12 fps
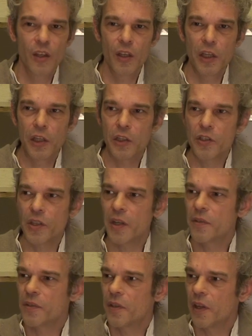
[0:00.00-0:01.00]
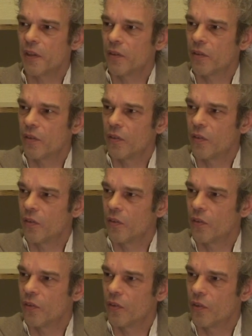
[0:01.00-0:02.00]
in the sense that
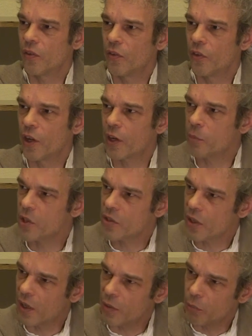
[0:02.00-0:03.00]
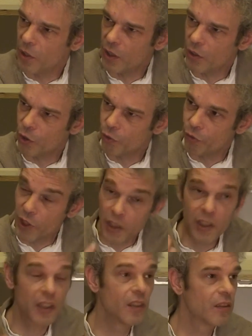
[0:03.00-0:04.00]
dharmas can be
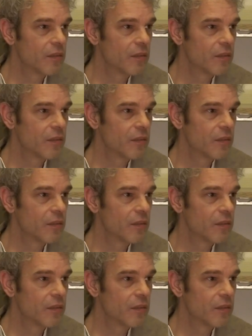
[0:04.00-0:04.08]
conflicting.